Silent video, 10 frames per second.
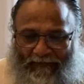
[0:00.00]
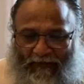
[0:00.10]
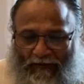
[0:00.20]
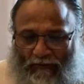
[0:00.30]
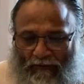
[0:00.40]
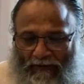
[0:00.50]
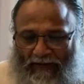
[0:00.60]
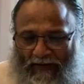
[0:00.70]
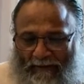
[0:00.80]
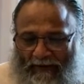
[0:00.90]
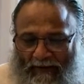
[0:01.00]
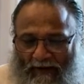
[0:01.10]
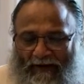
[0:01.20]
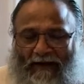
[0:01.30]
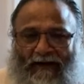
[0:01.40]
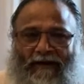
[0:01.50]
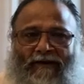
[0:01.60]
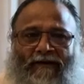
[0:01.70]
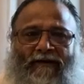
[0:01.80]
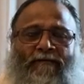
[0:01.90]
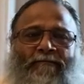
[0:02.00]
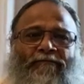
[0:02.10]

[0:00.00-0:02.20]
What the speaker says: the truth can be attained.